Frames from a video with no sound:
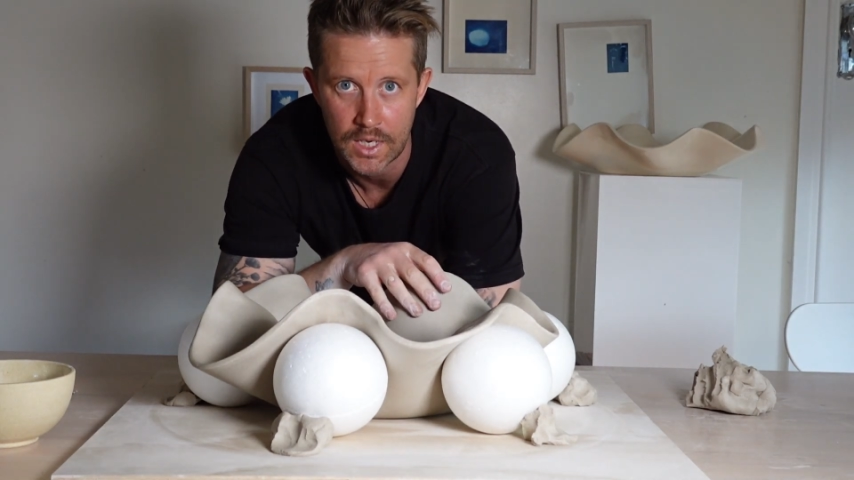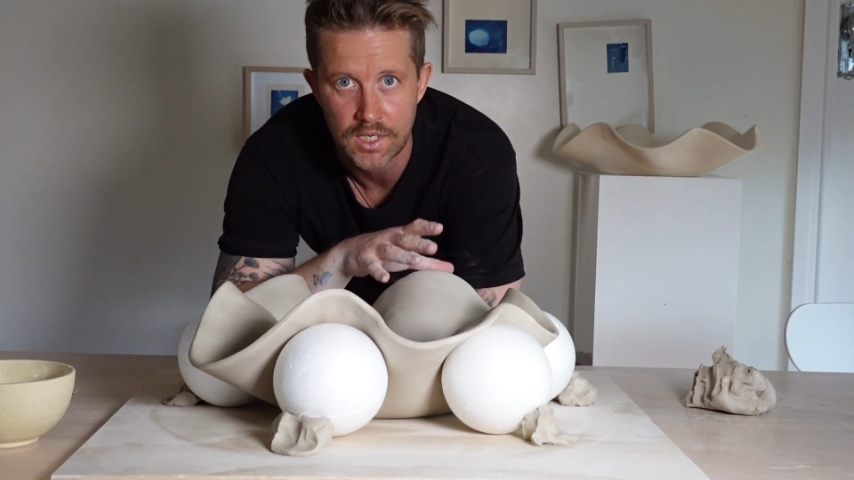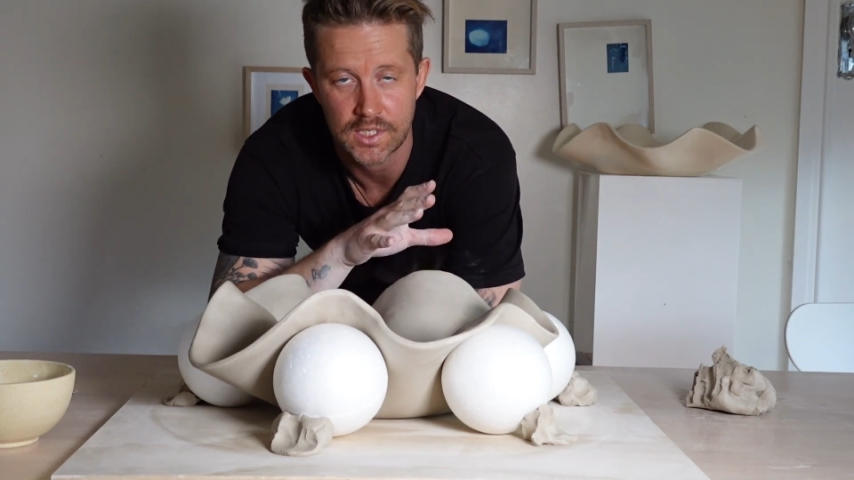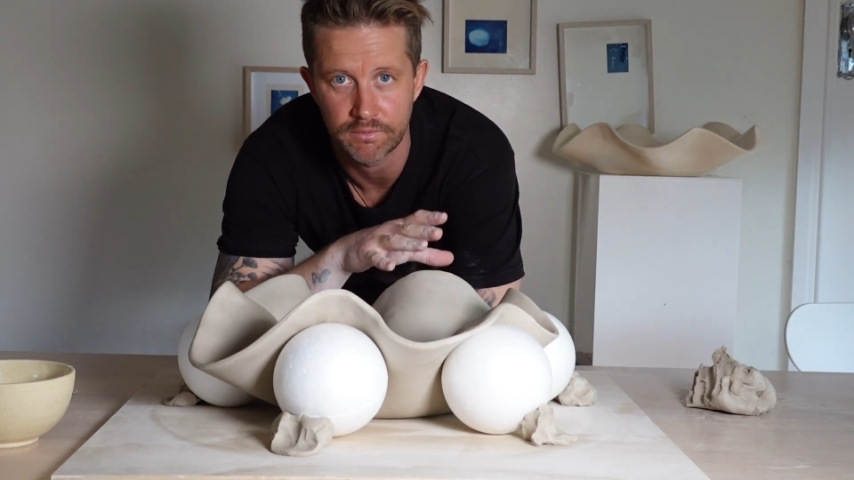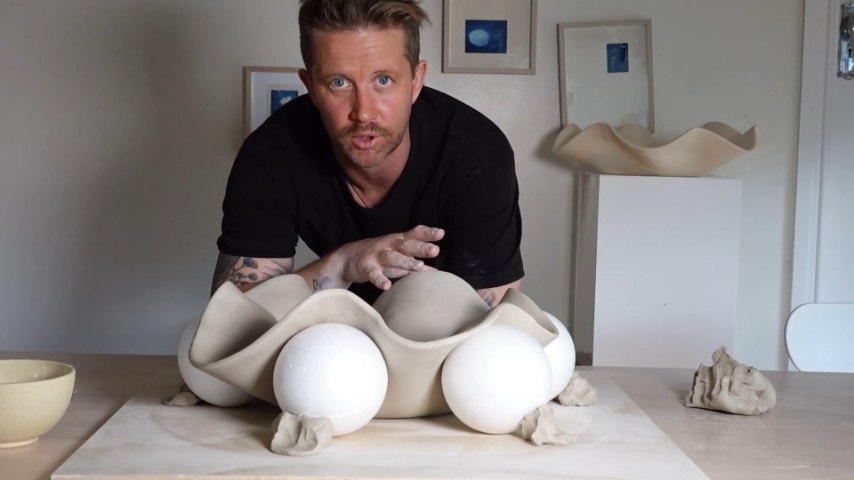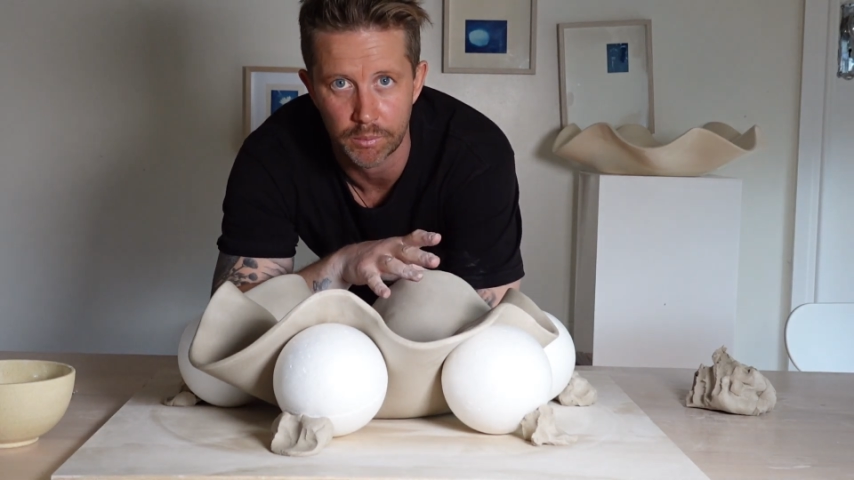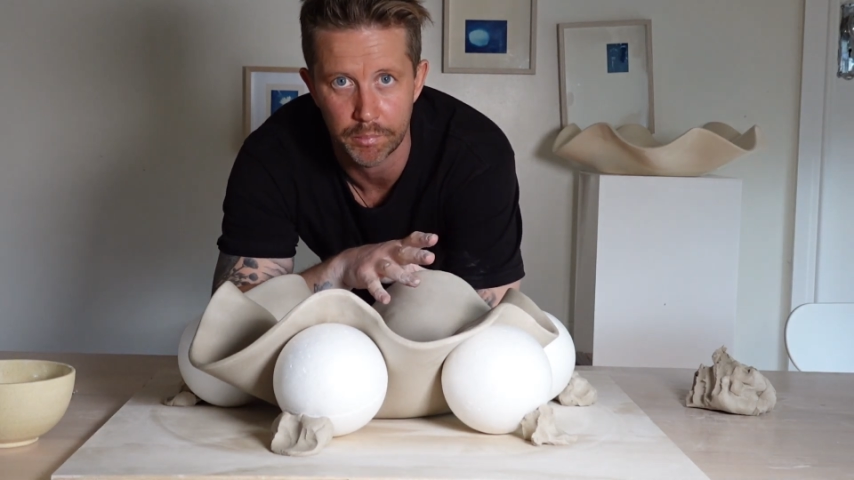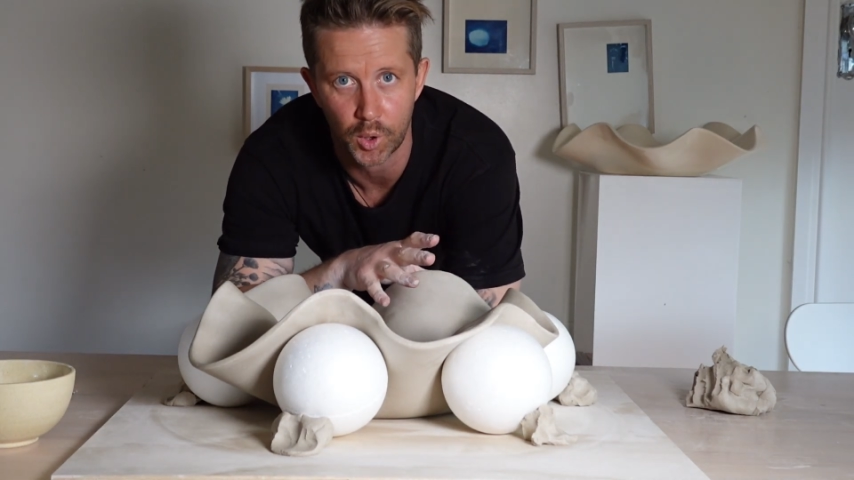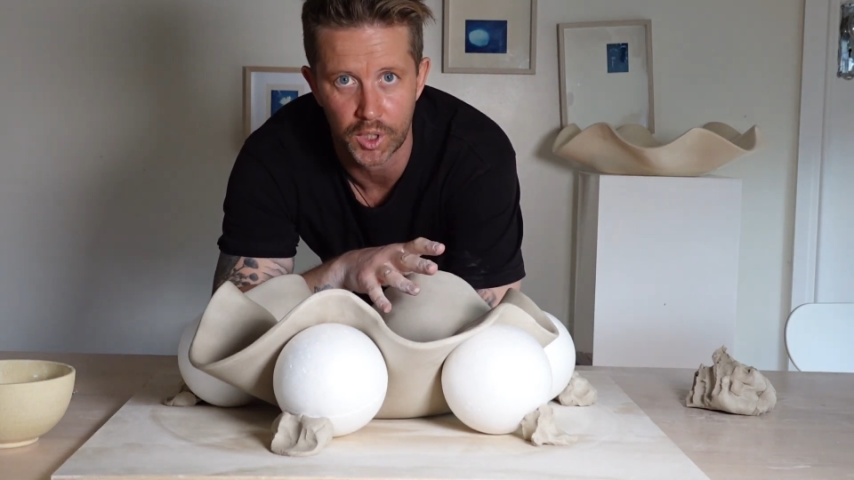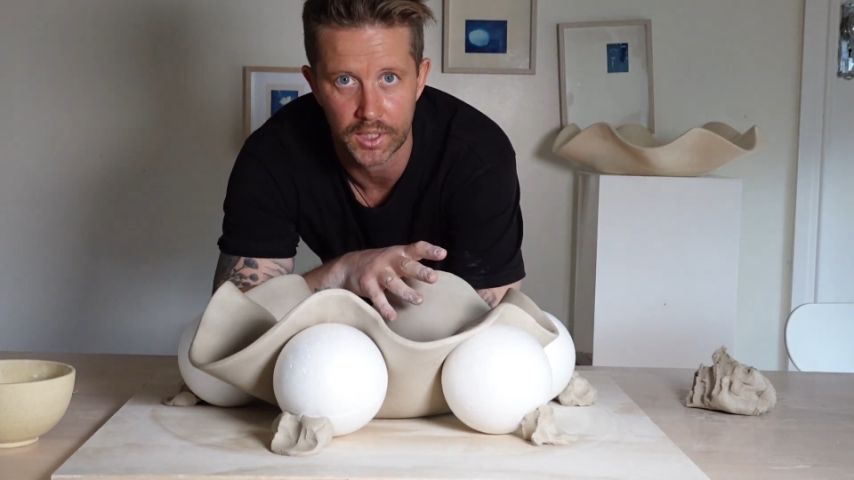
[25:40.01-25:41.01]
See if you can
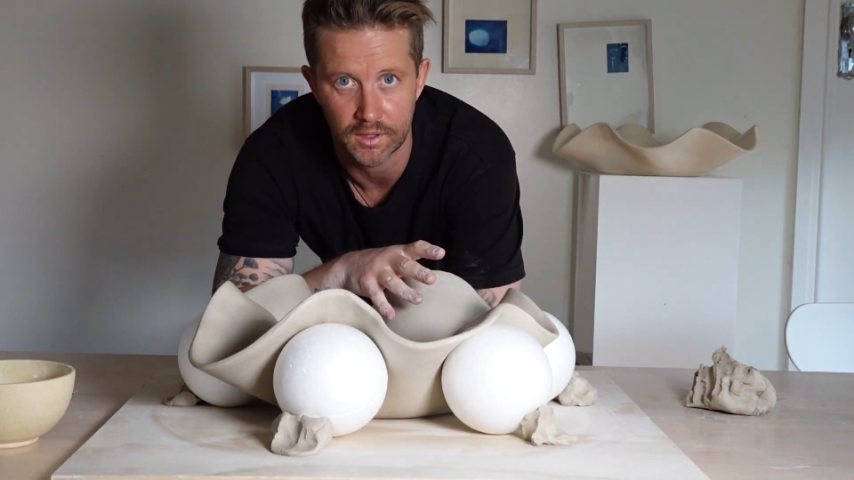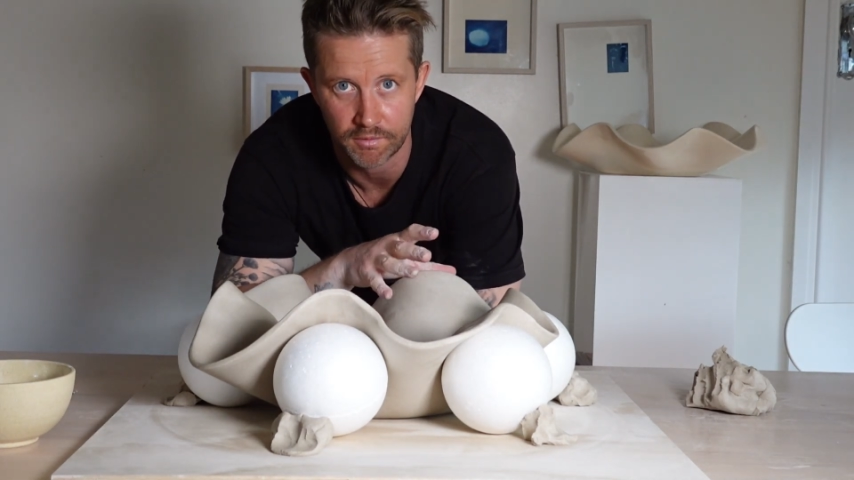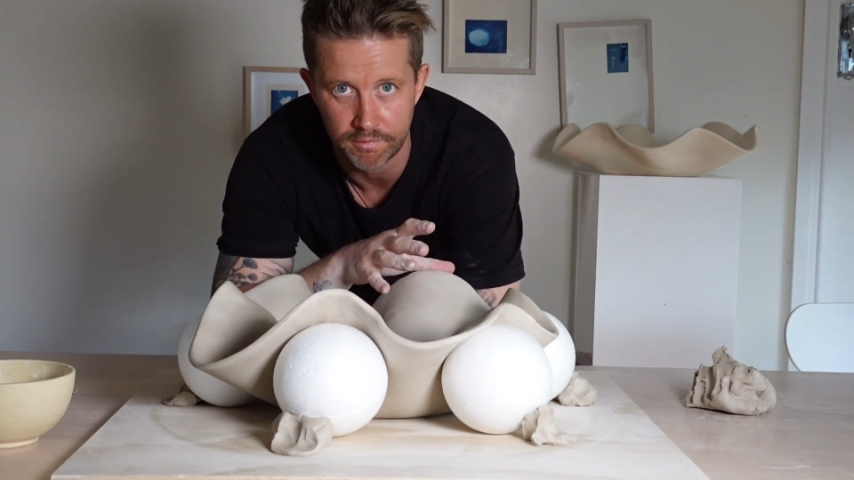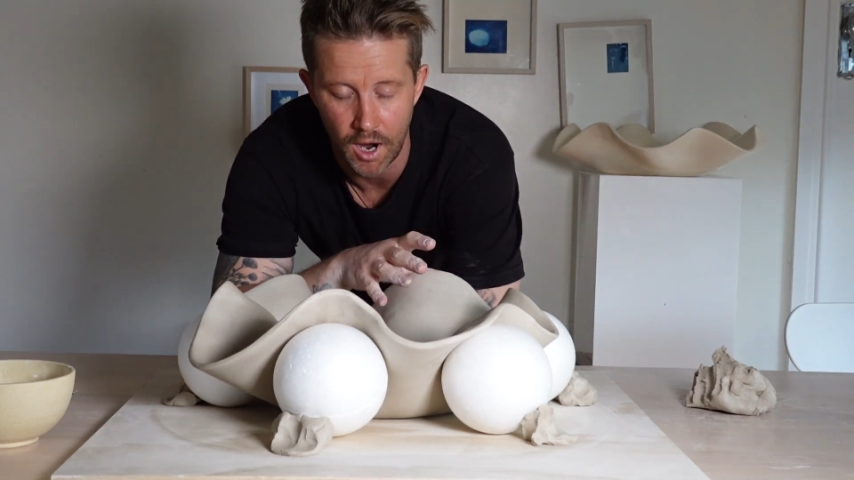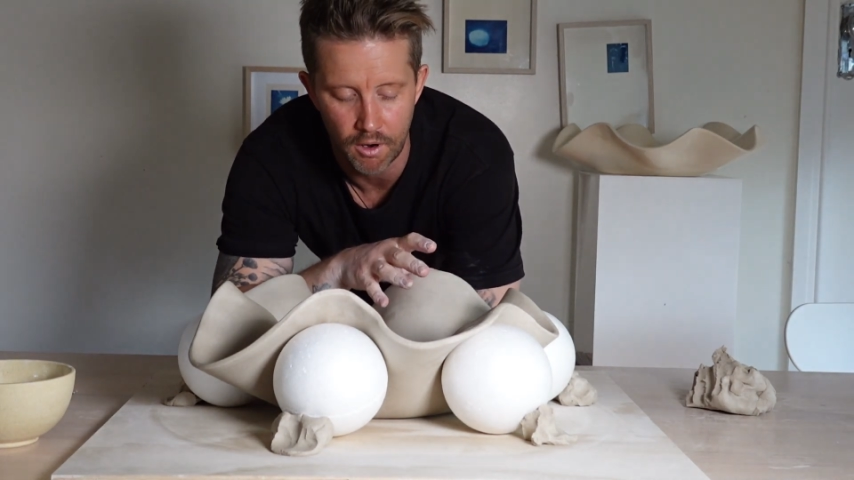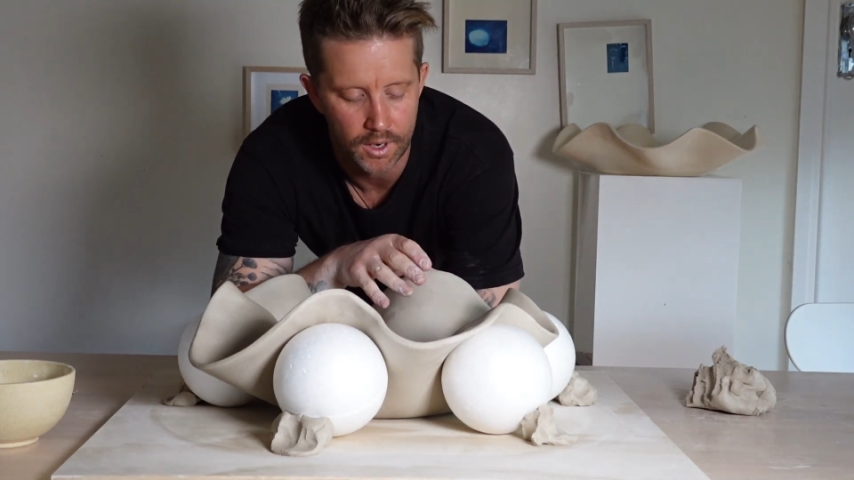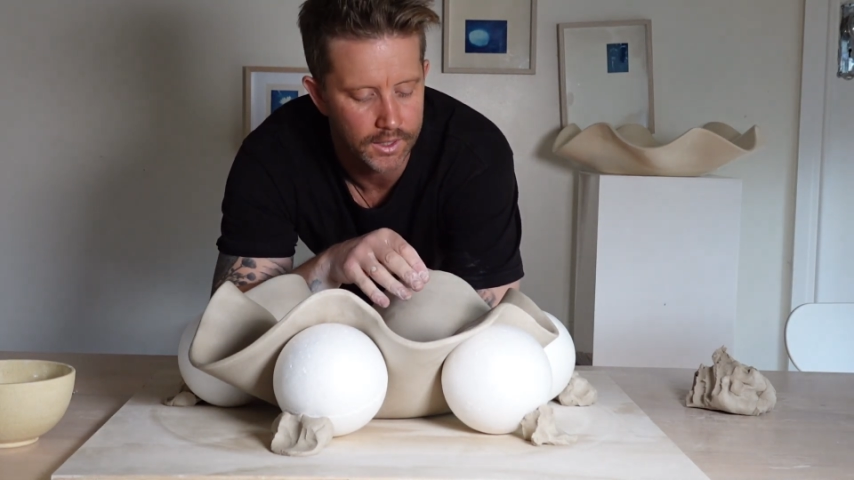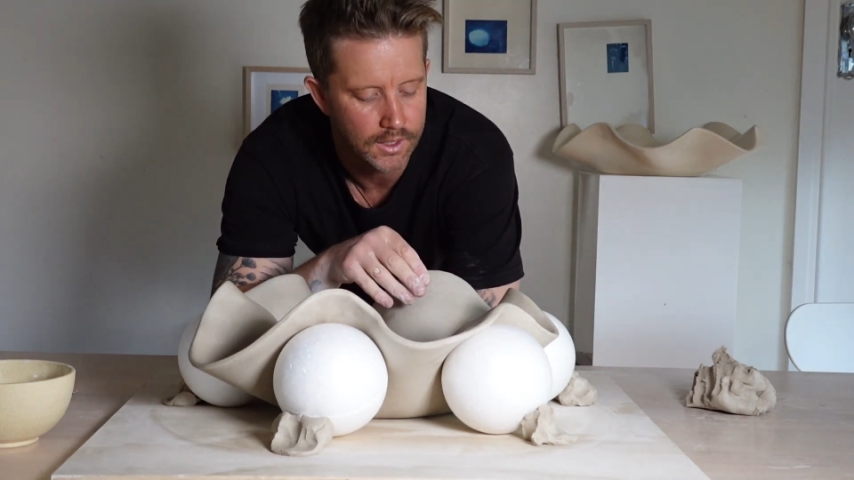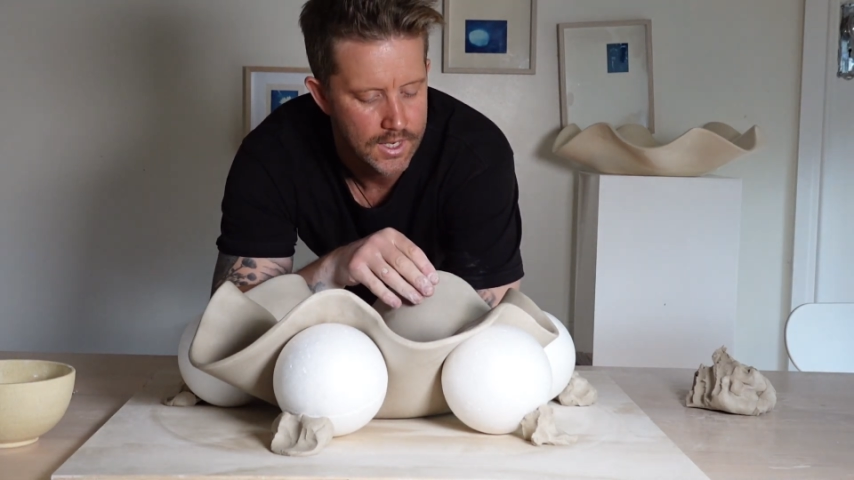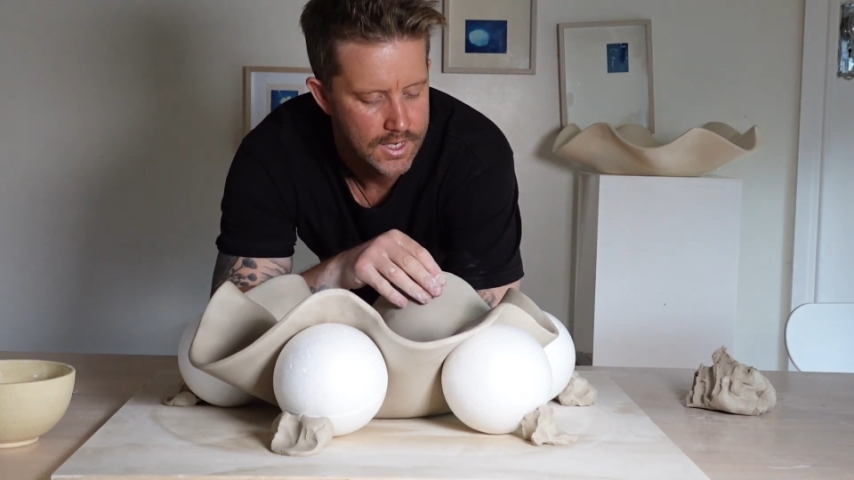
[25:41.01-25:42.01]
book in the firing.